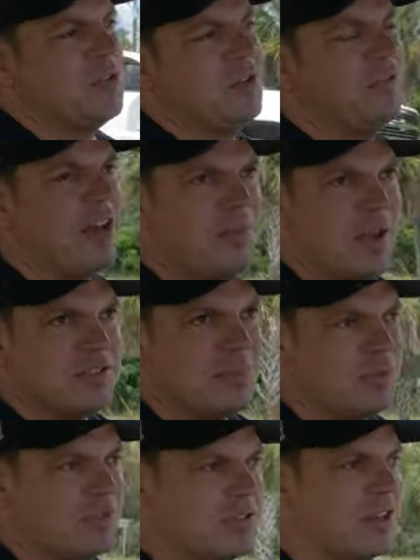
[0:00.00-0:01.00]
only five pounds
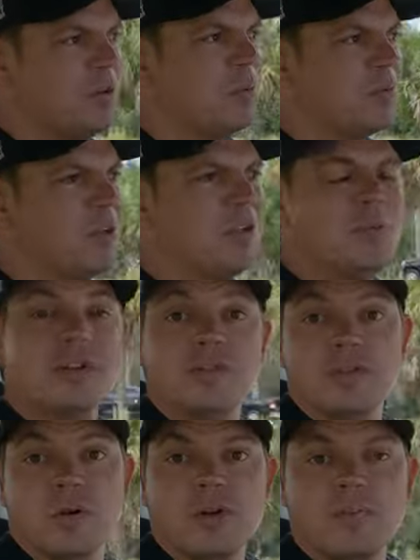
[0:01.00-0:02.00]
of boost. I don't really want to
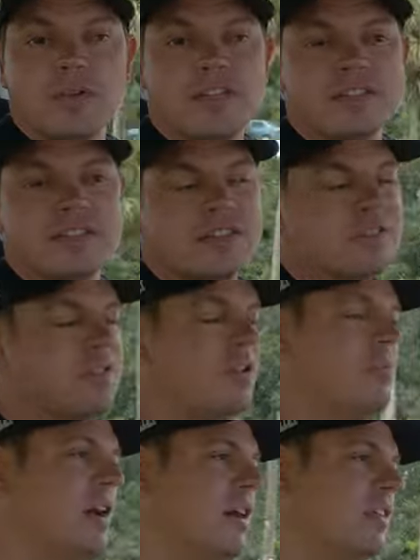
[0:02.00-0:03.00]
floor it because it's such
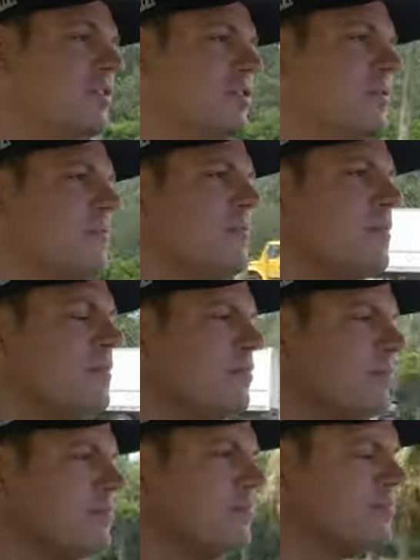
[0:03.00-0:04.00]
low mileage.
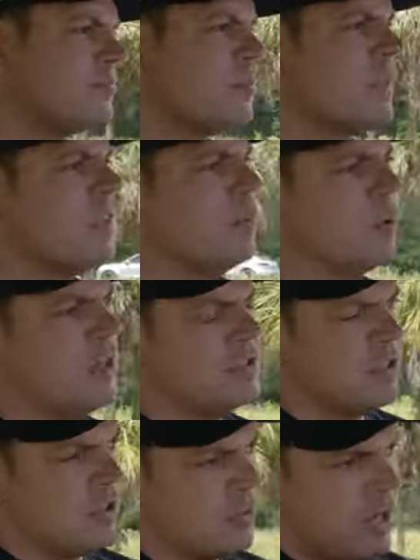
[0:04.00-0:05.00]
We're going to
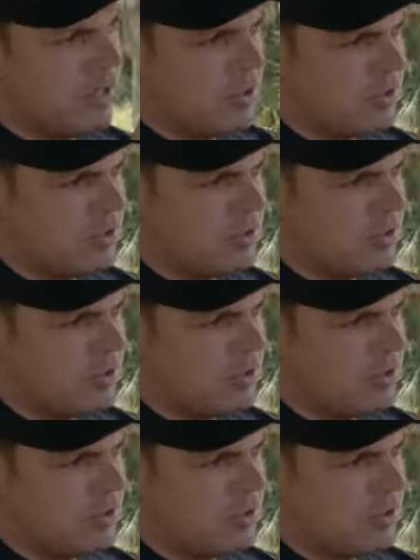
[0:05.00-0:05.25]
turn right